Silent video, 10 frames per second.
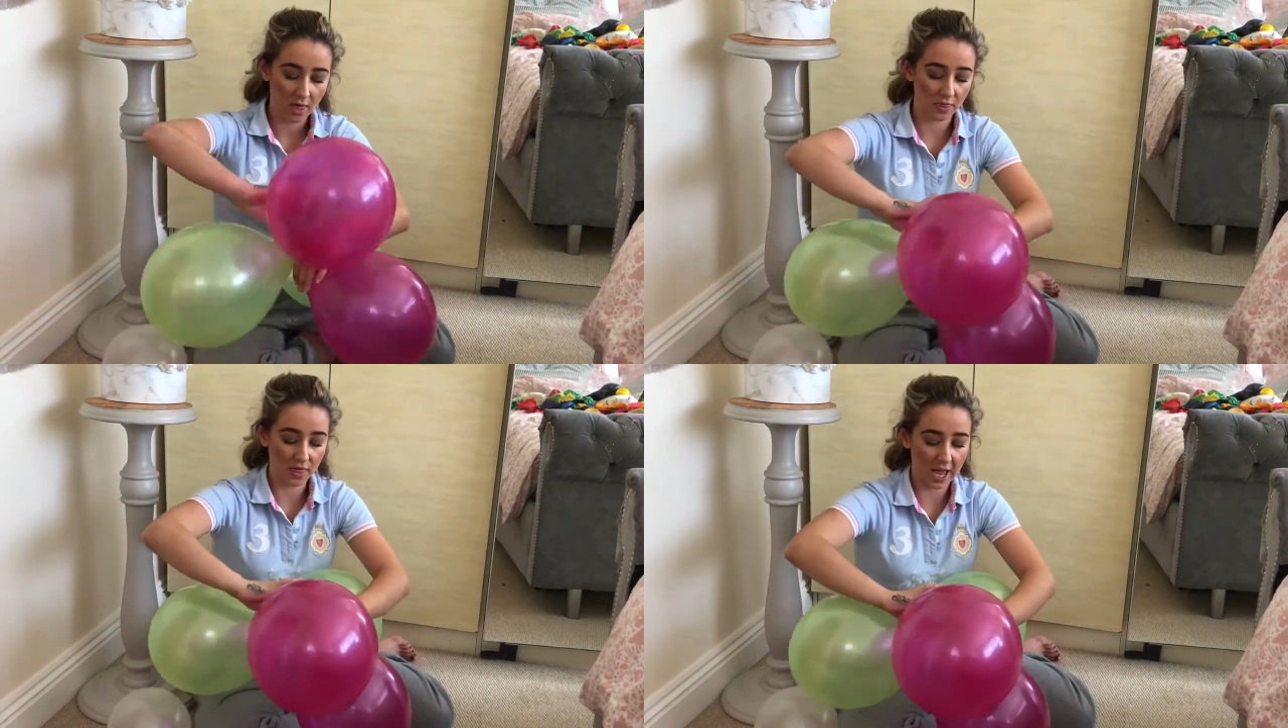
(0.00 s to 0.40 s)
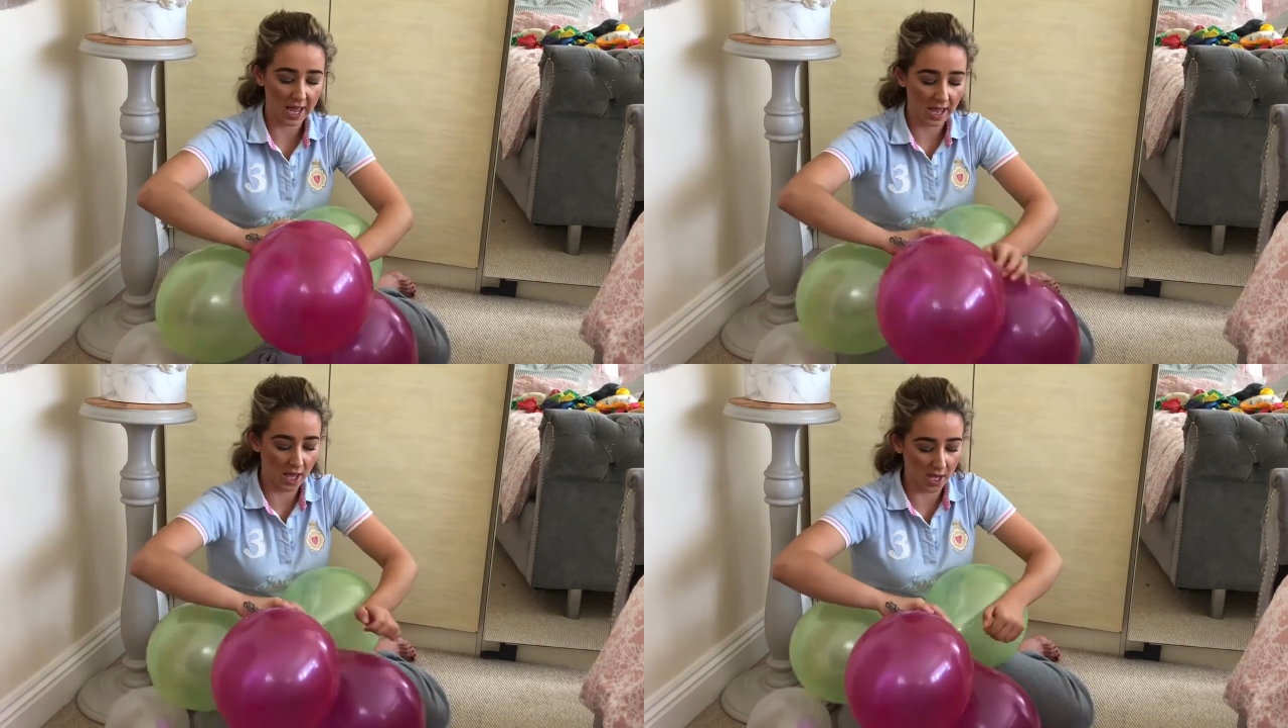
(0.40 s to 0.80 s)

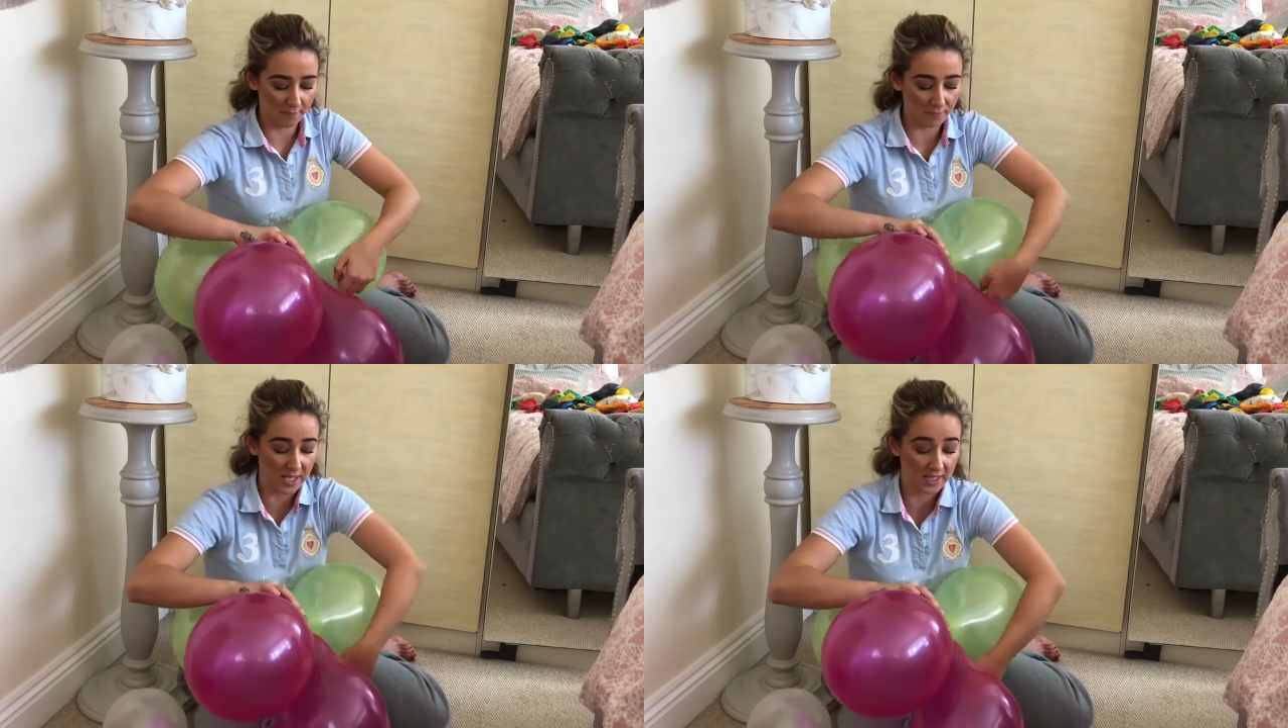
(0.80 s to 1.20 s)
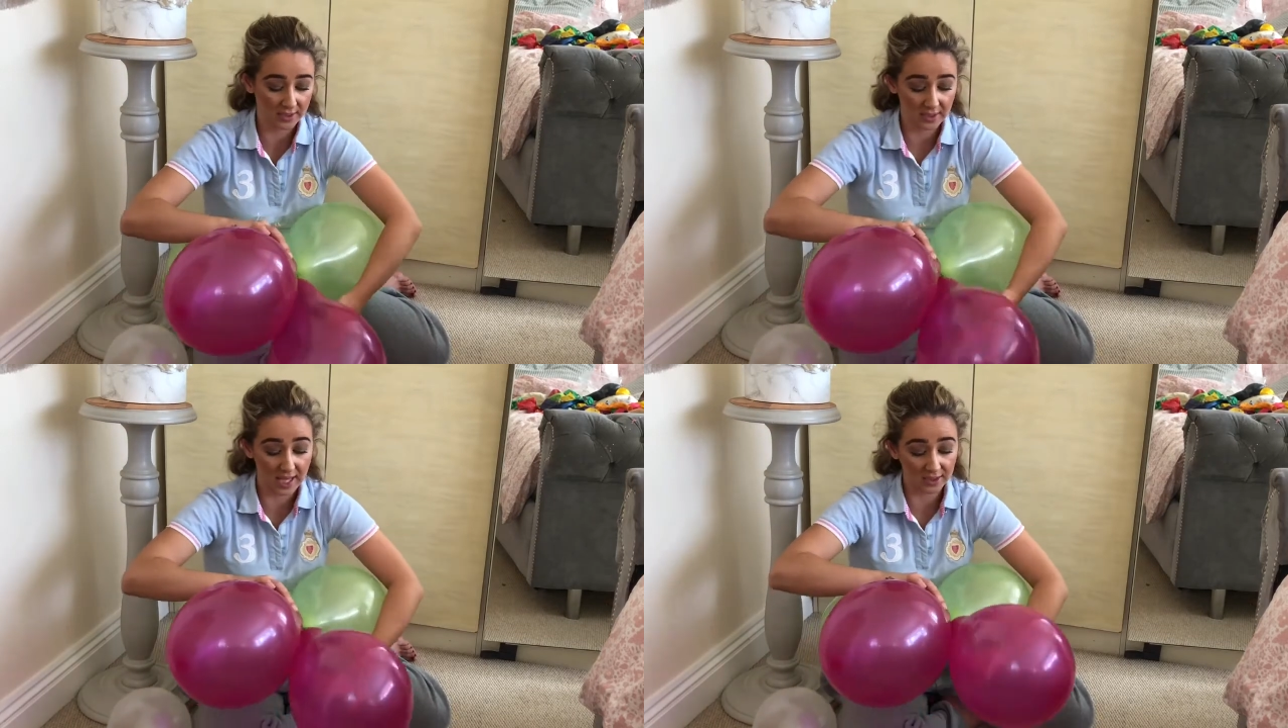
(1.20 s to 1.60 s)
that um, it,
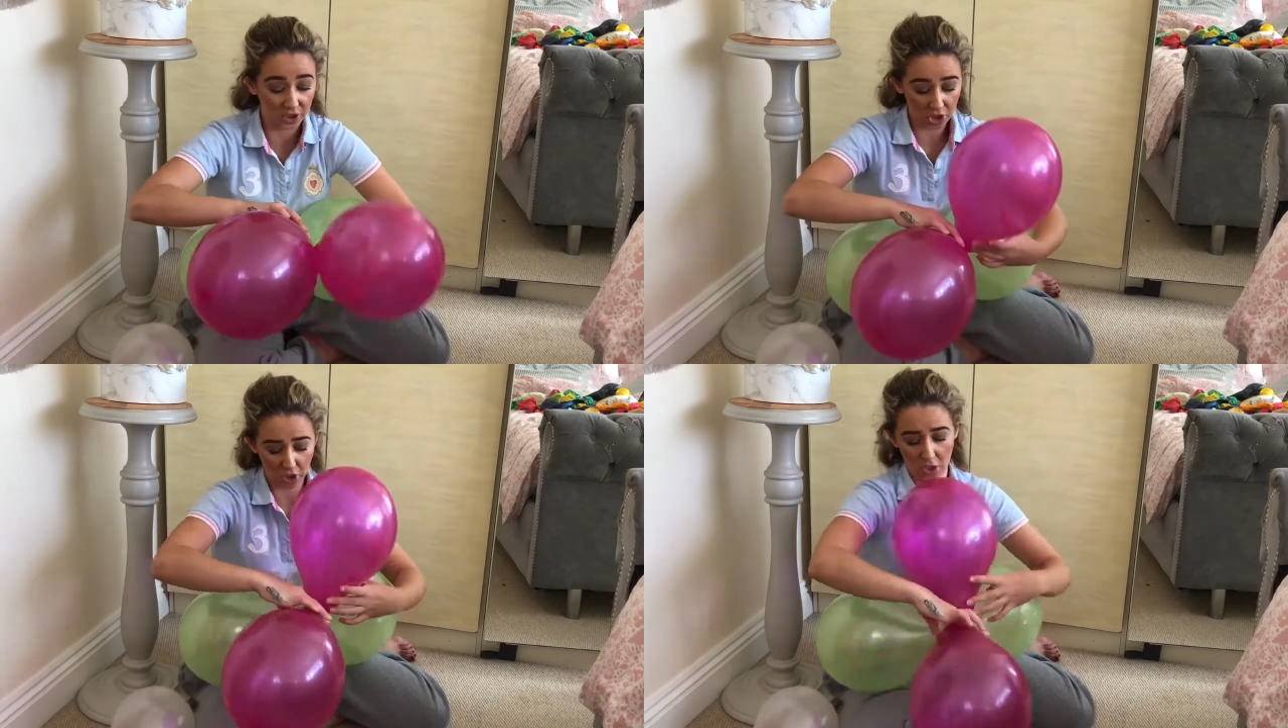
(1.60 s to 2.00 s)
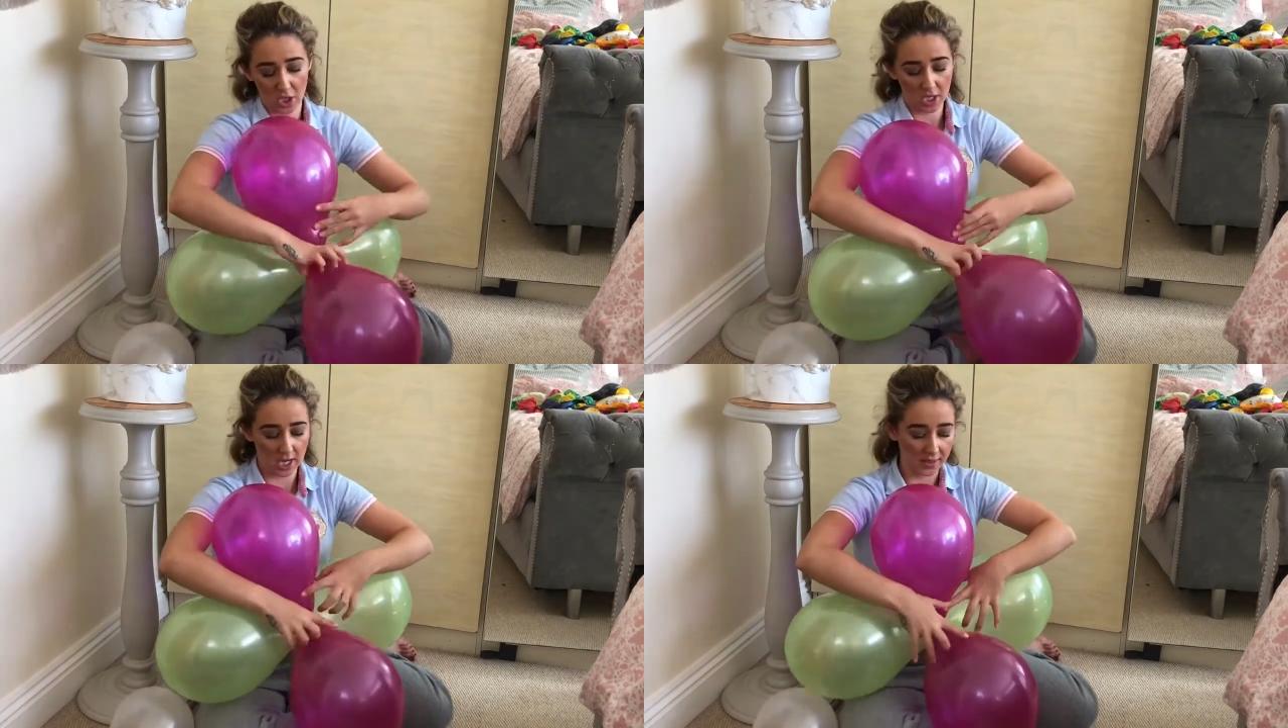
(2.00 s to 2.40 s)
they're
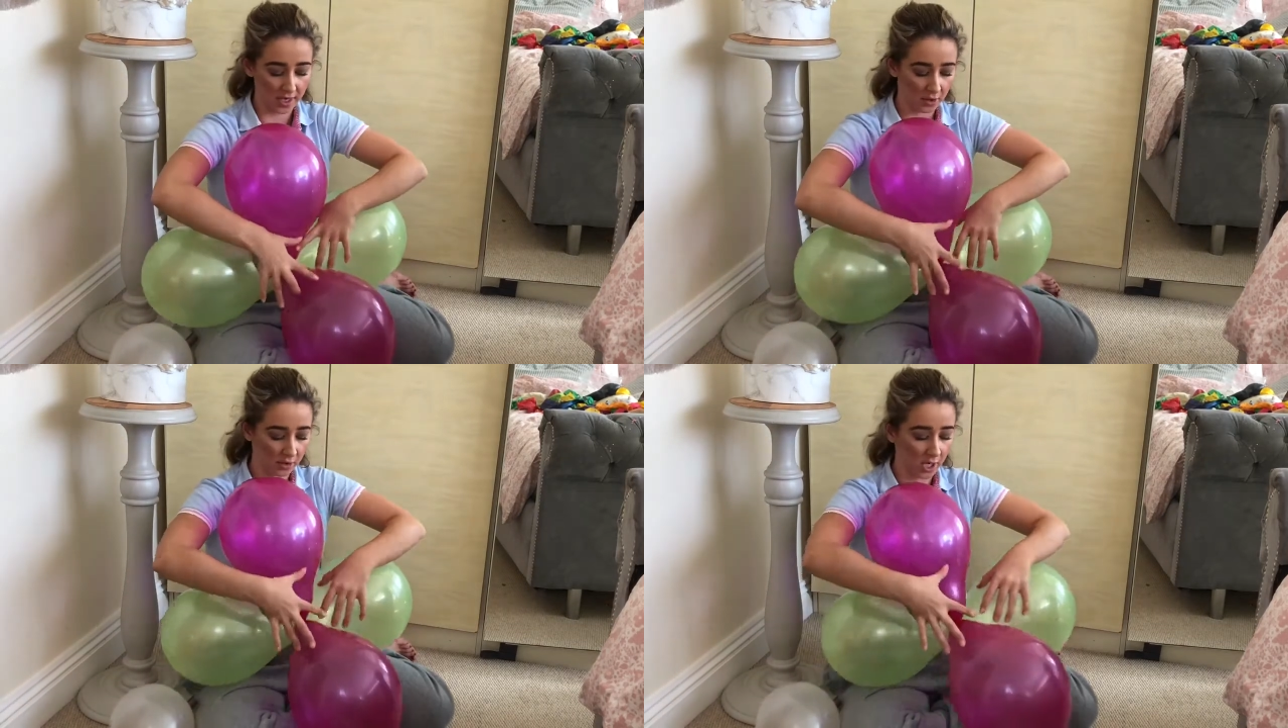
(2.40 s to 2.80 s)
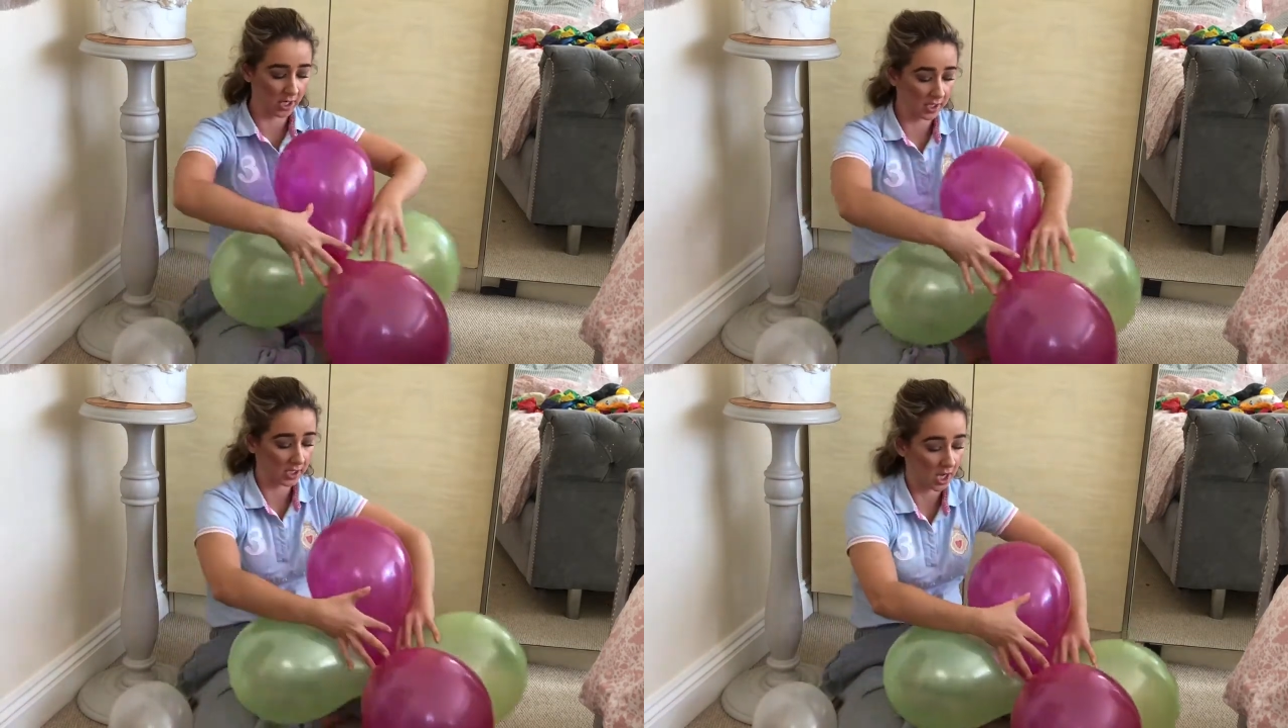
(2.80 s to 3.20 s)
secure and they're not
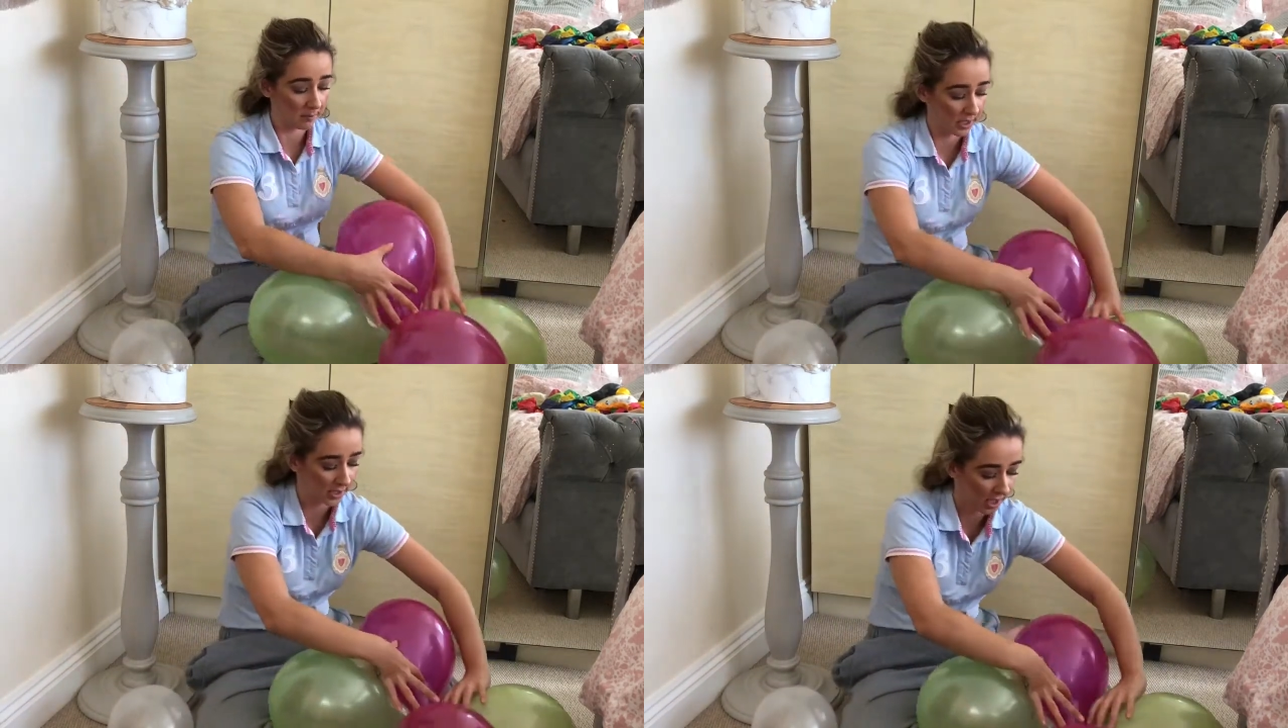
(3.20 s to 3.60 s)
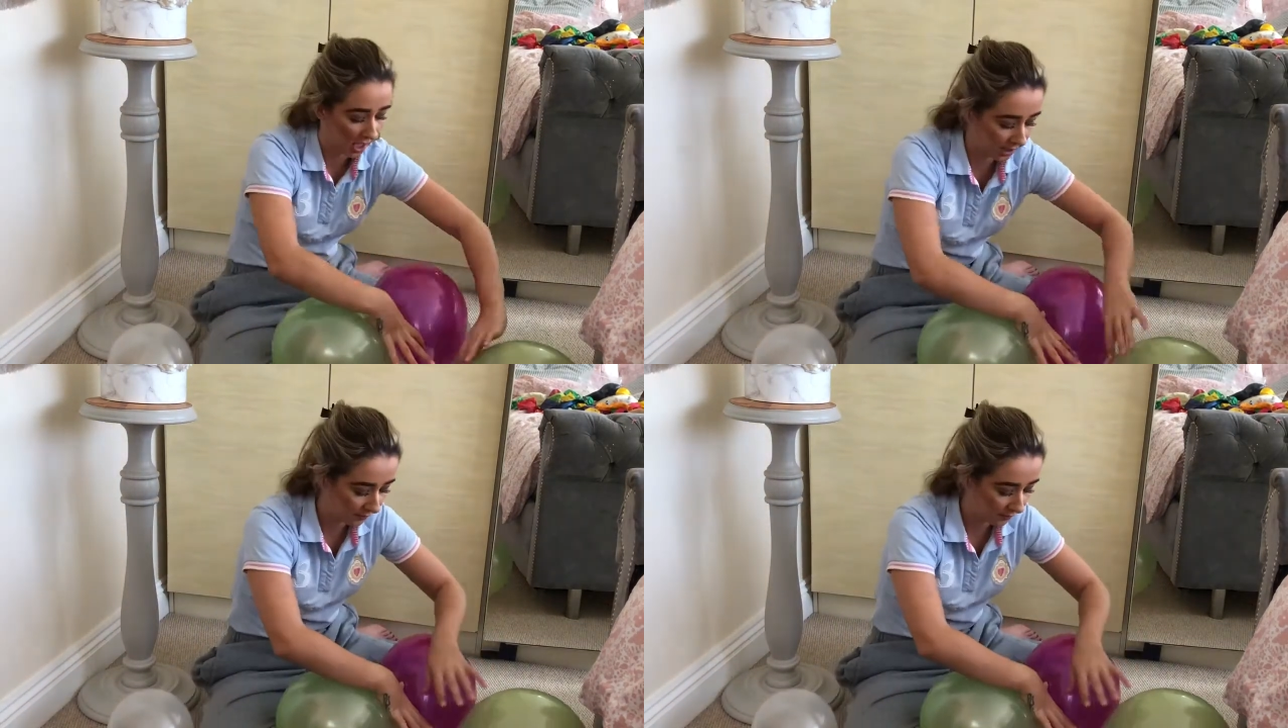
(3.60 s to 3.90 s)
going to come undone.